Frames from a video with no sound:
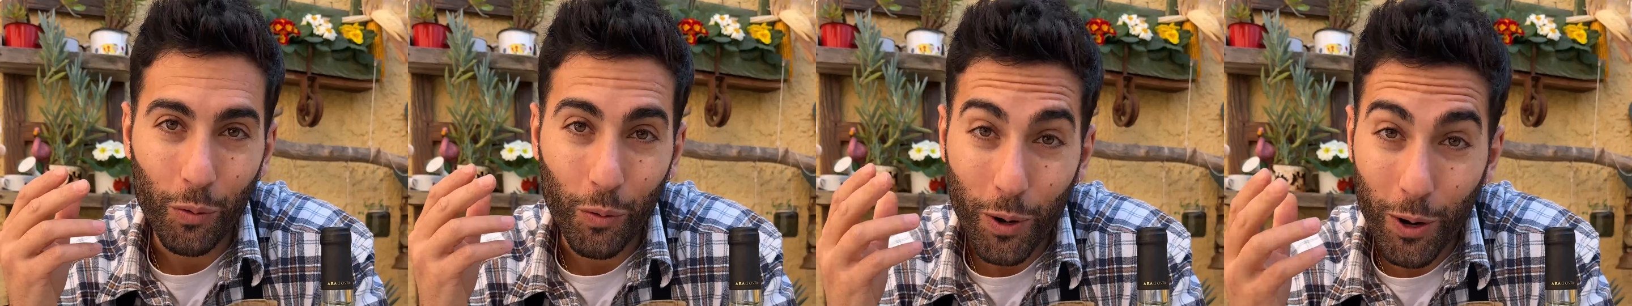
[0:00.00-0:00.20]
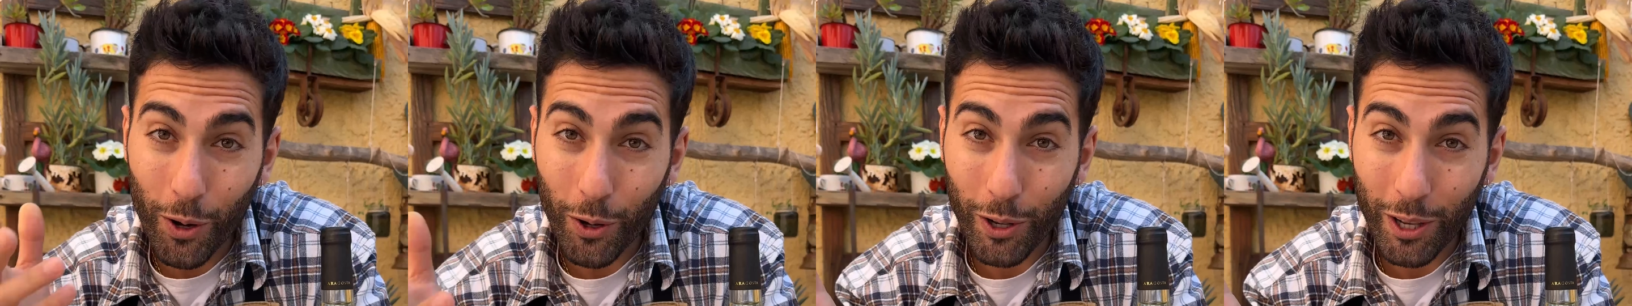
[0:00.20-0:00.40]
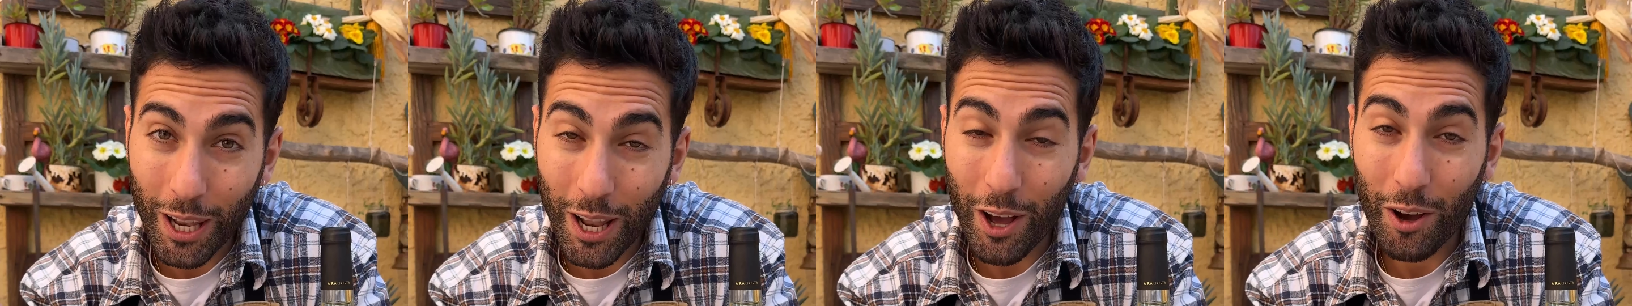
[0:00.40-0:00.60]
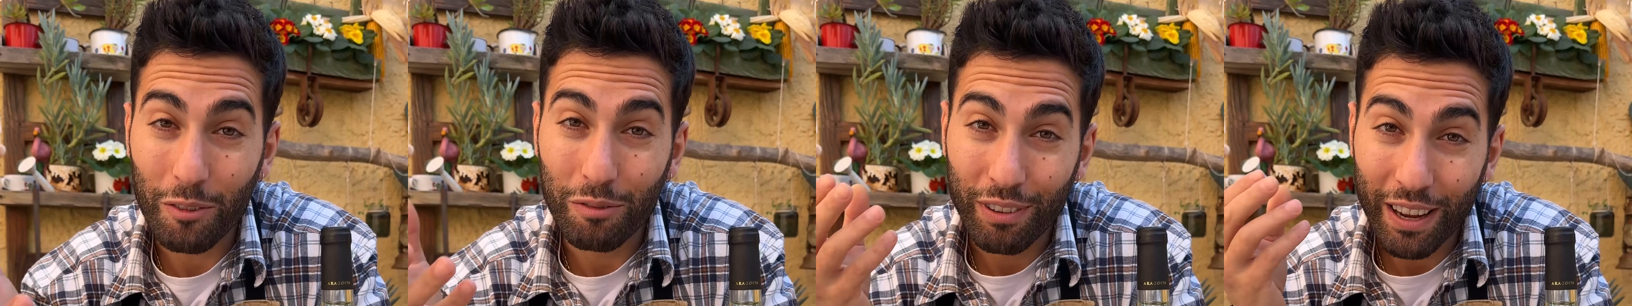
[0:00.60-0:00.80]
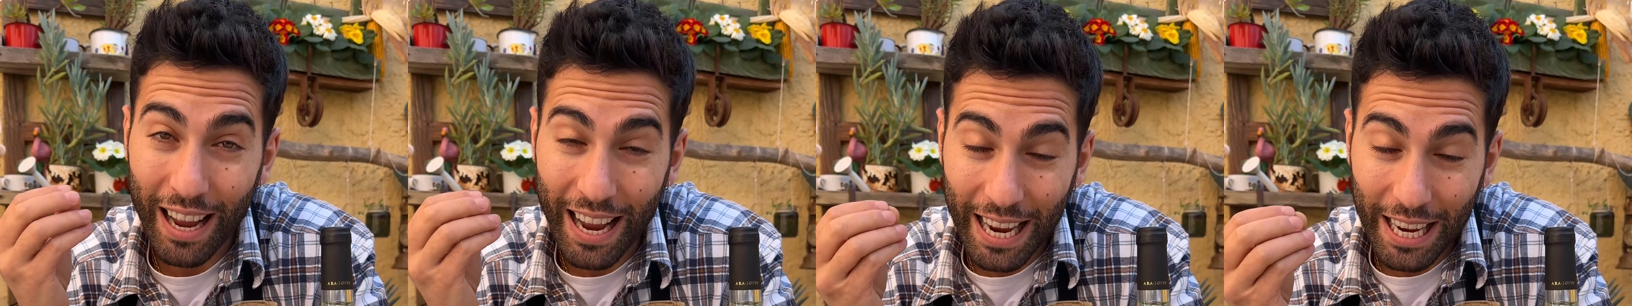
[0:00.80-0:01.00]
We all
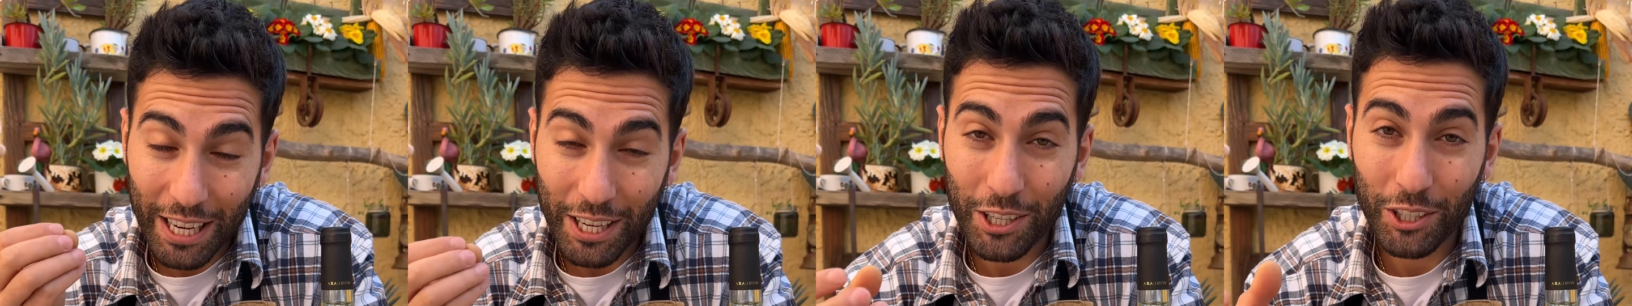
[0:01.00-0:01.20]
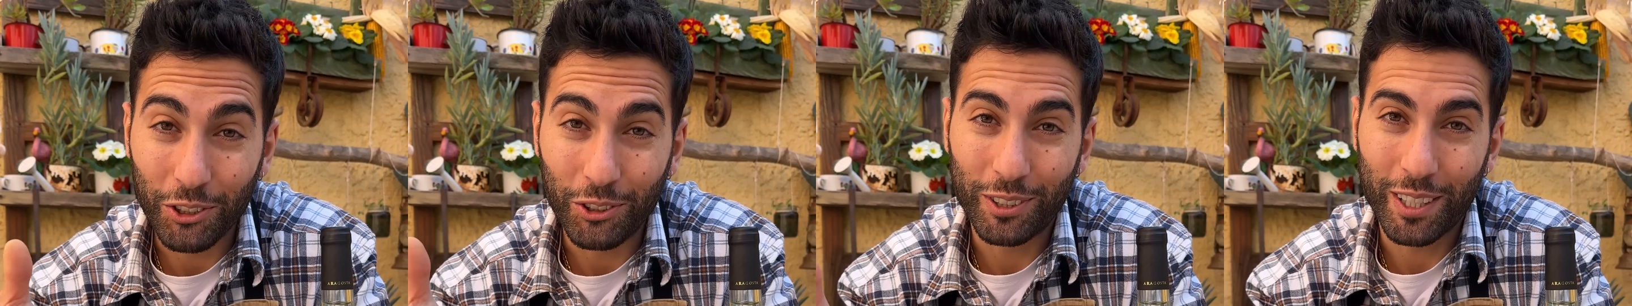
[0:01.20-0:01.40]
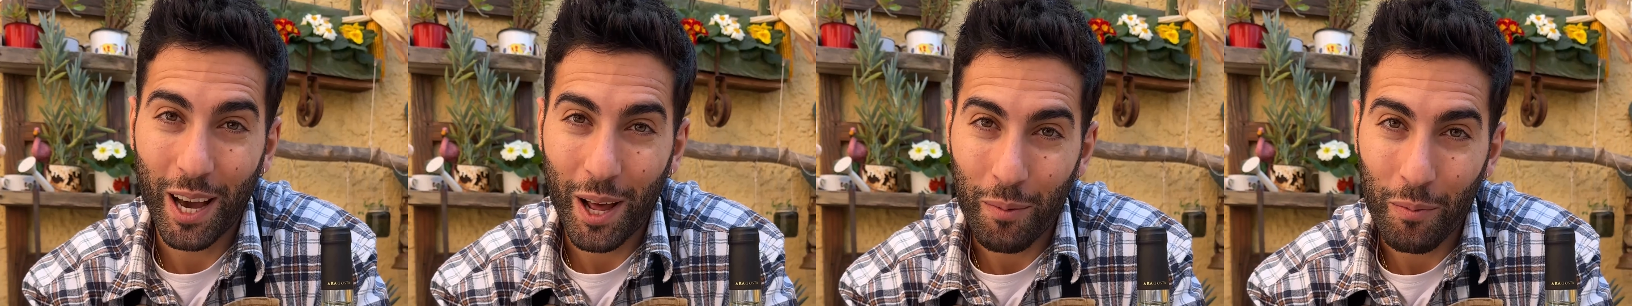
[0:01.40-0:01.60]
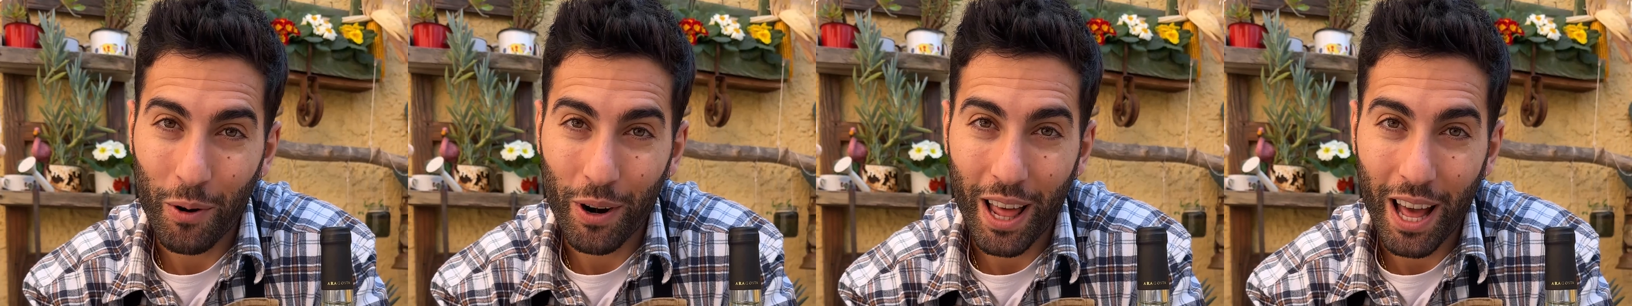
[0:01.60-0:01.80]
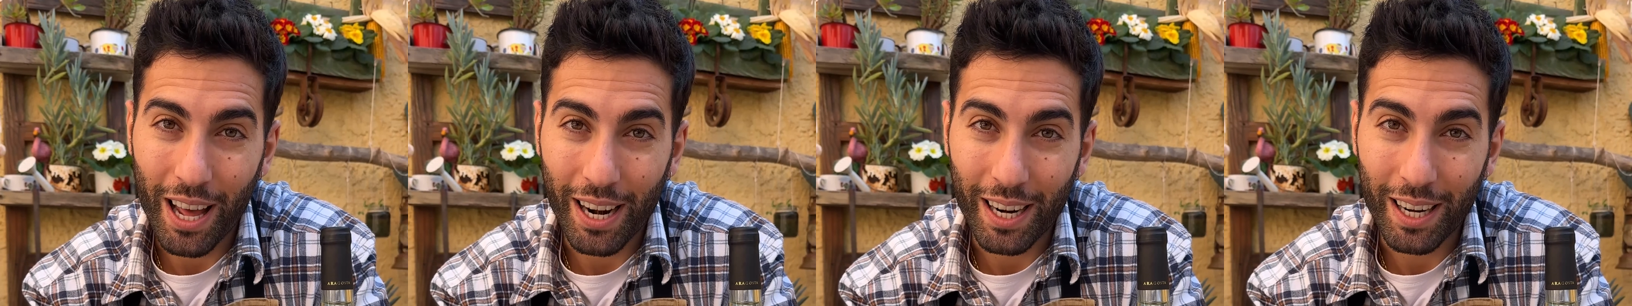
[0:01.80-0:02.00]
love a good
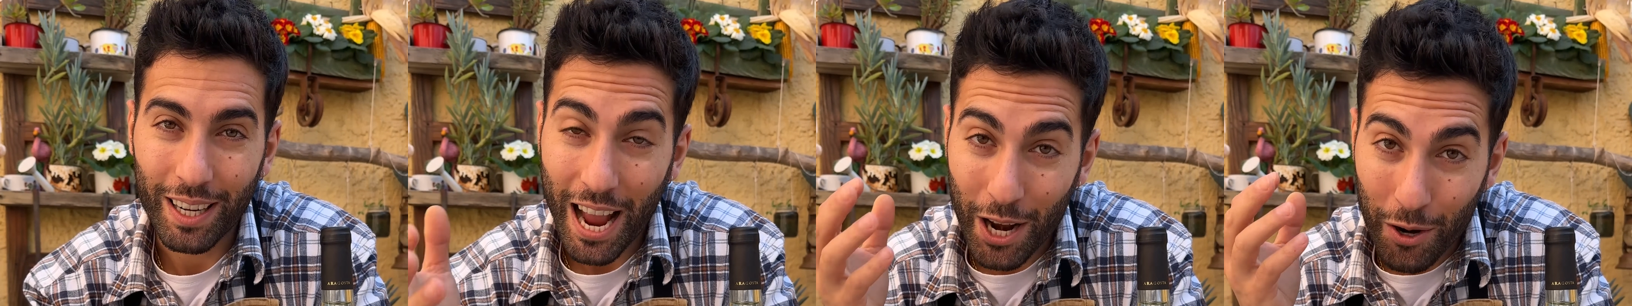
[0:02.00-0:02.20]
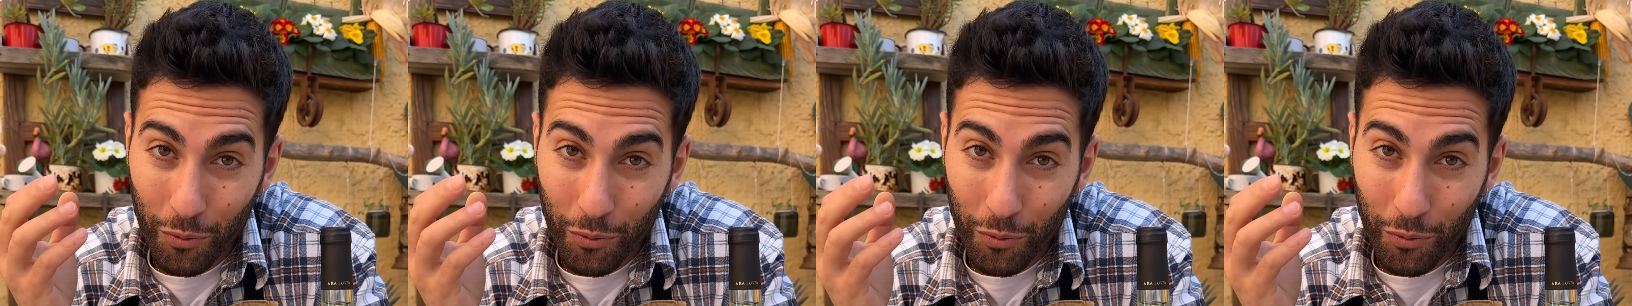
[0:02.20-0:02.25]
carbonara